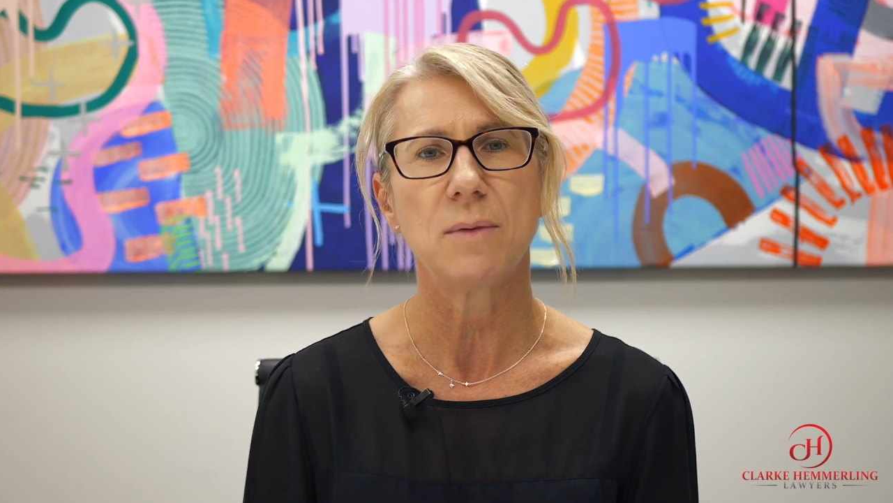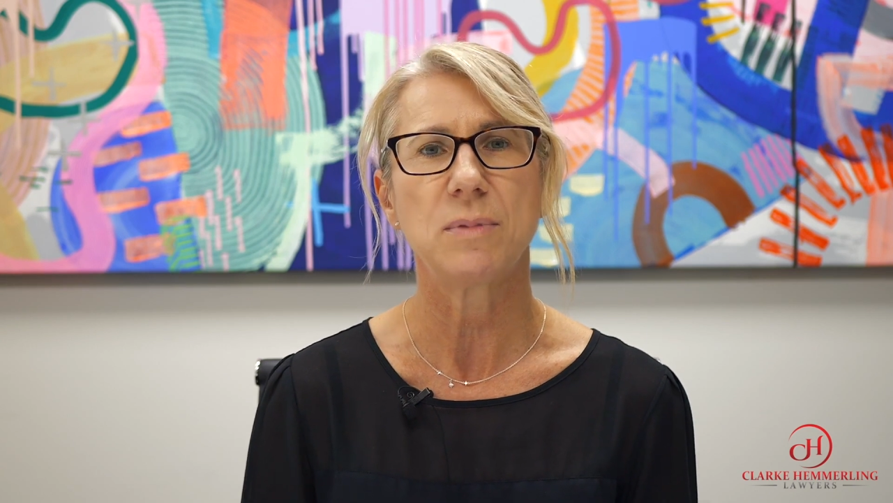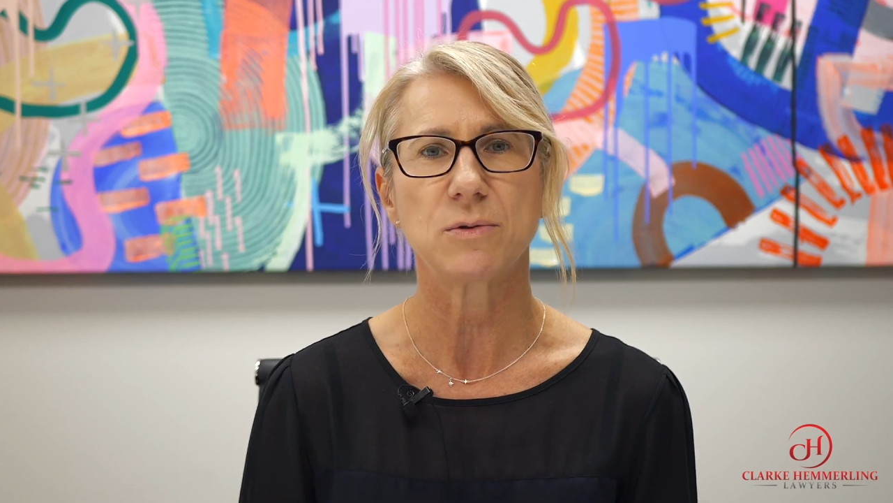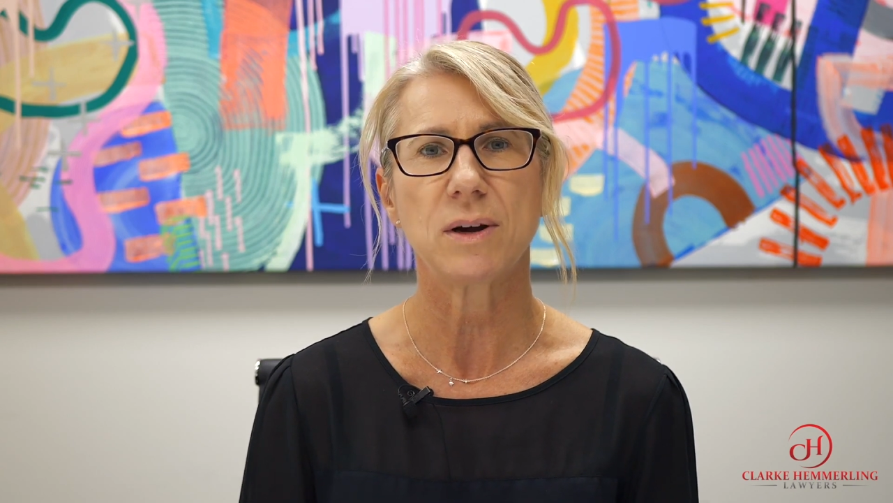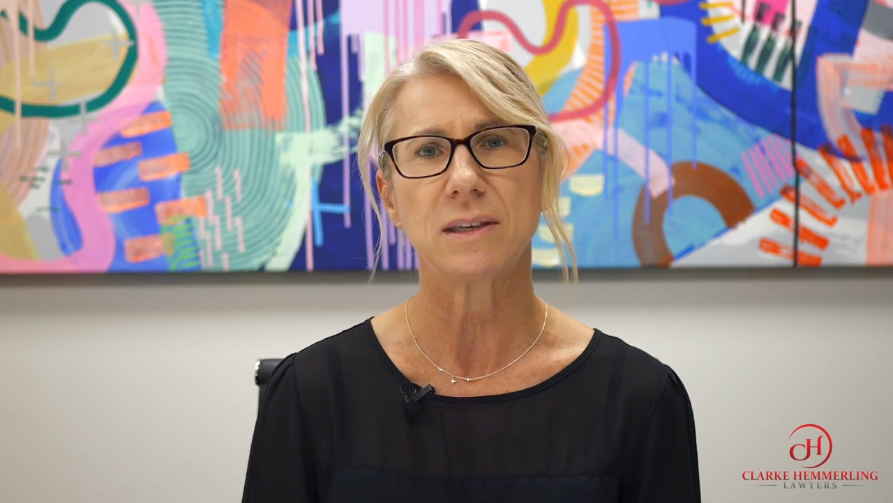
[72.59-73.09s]

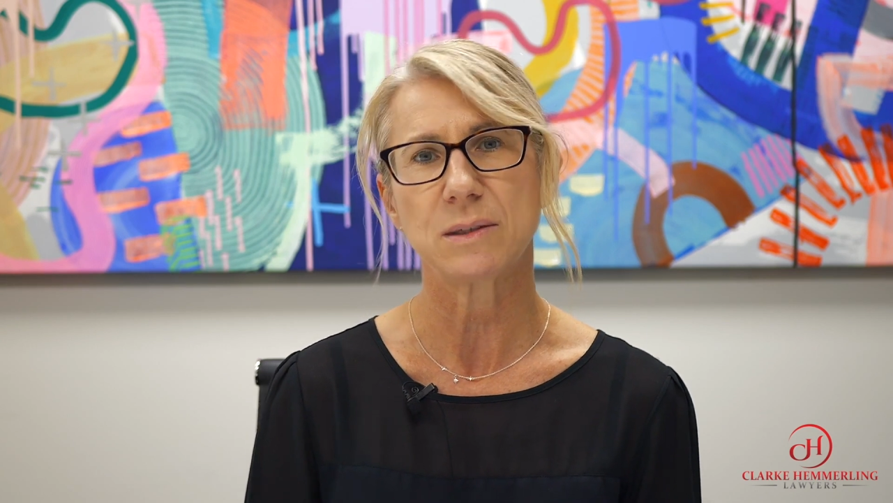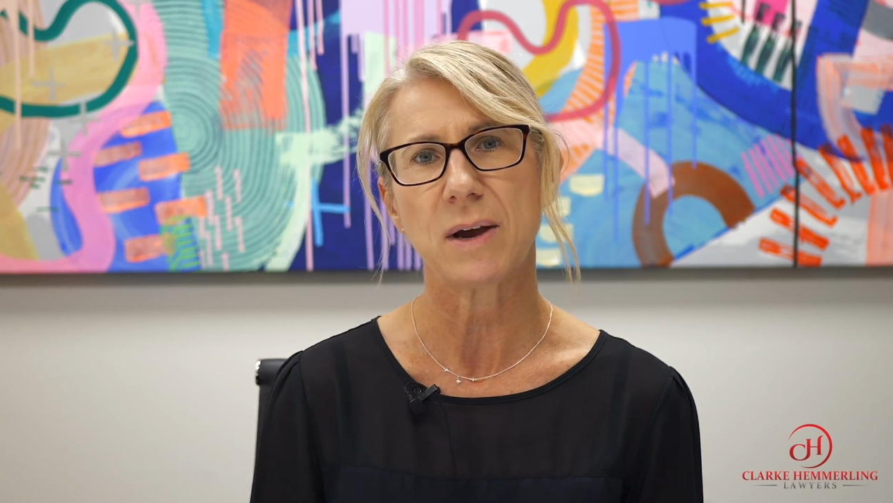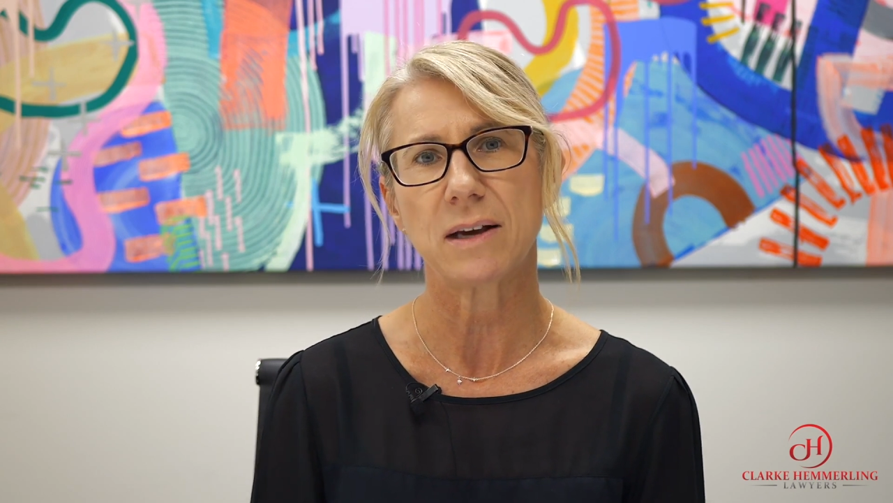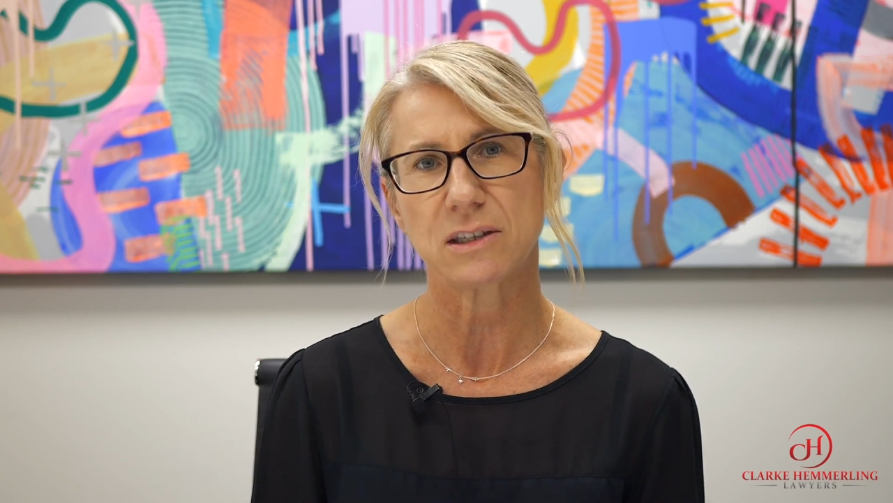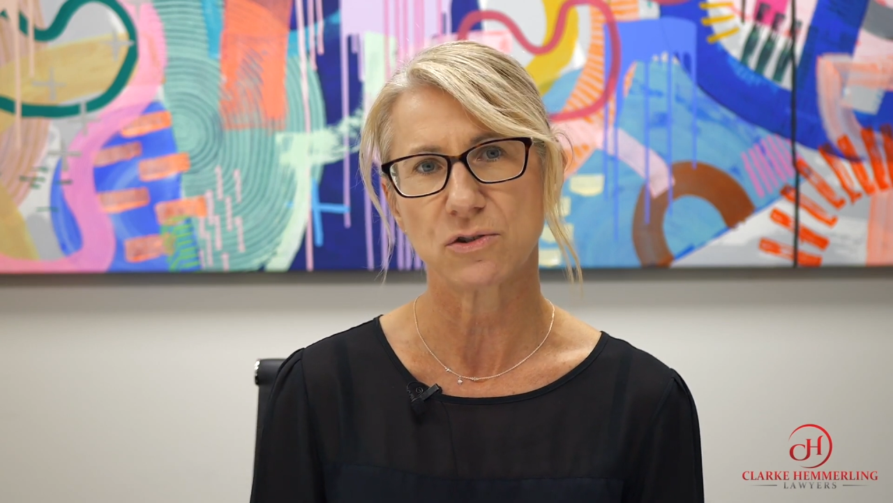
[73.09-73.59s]
between the
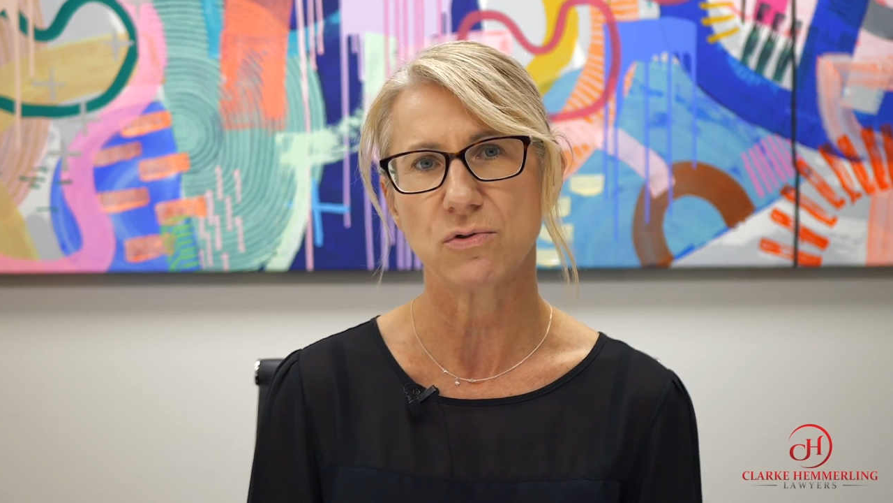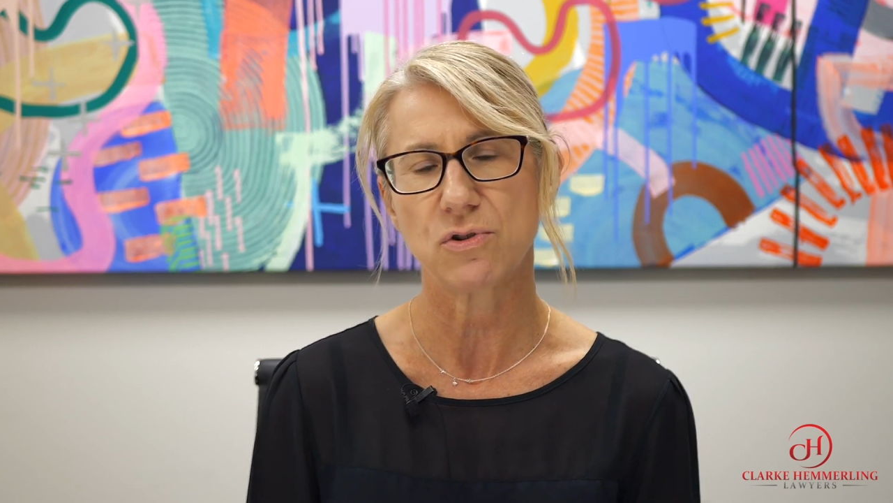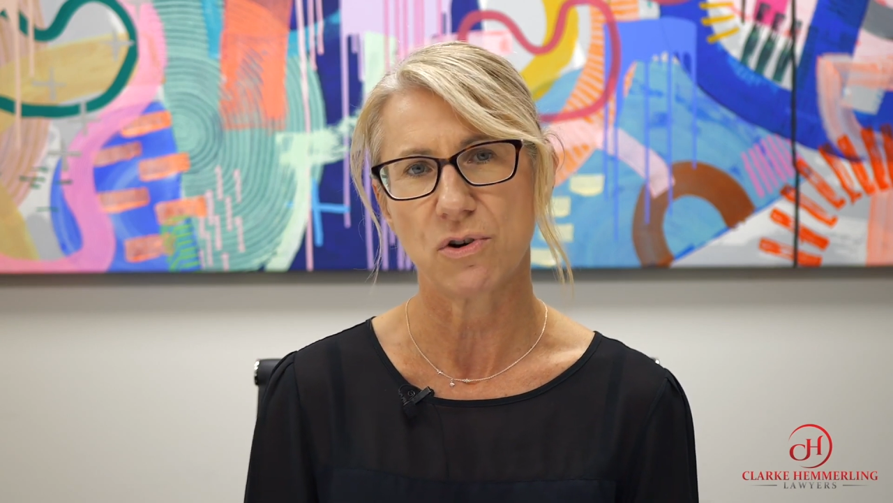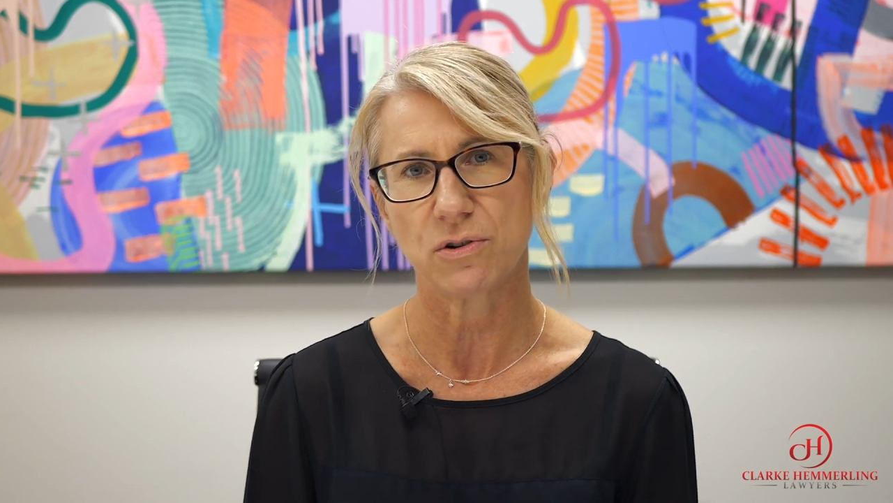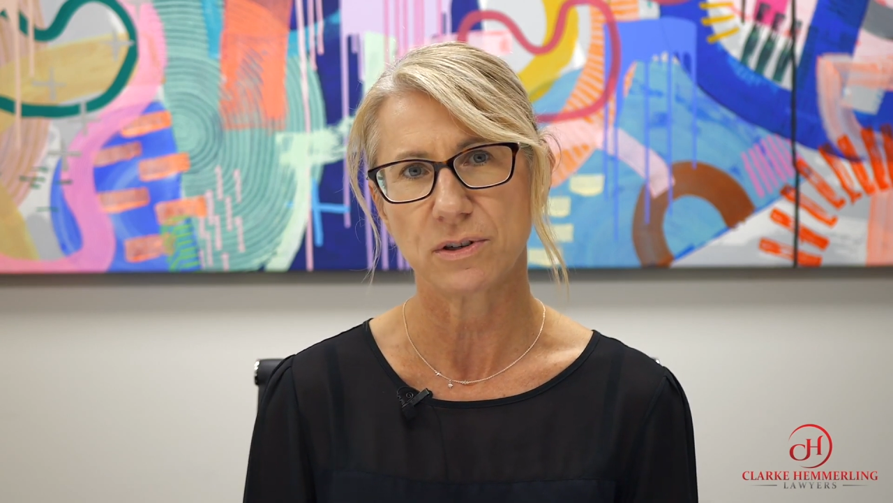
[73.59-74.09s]
spouses or
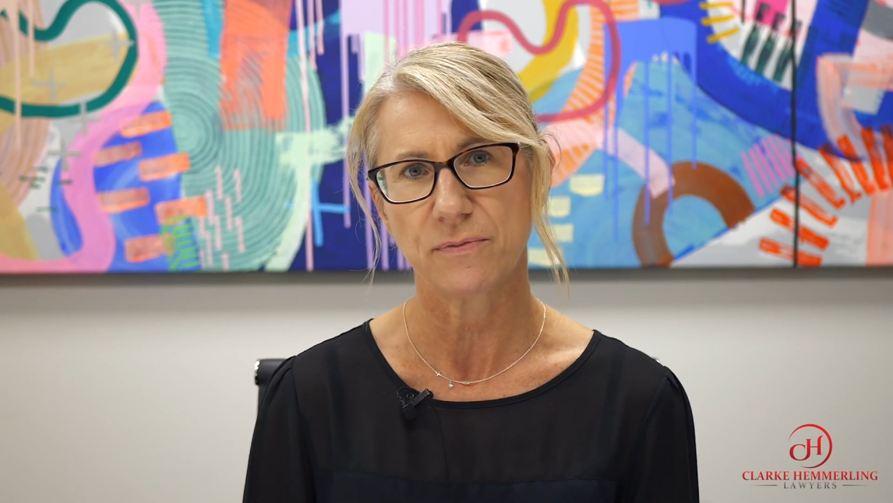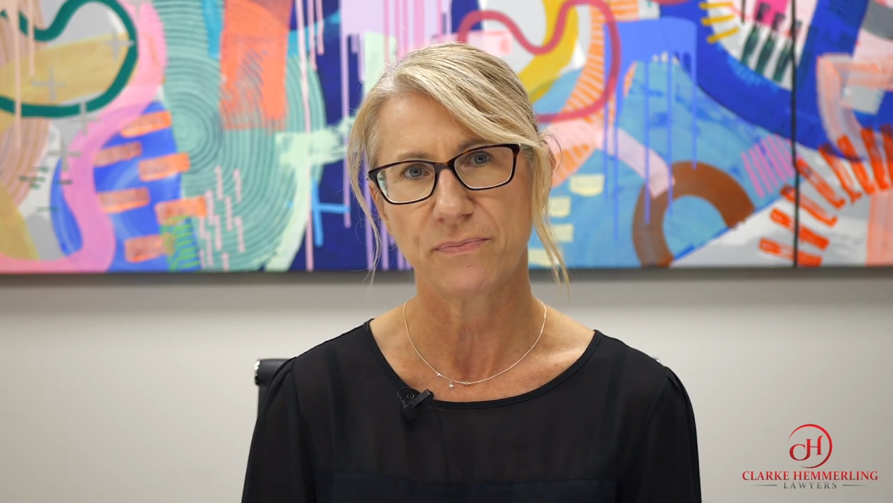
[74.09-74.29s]
not.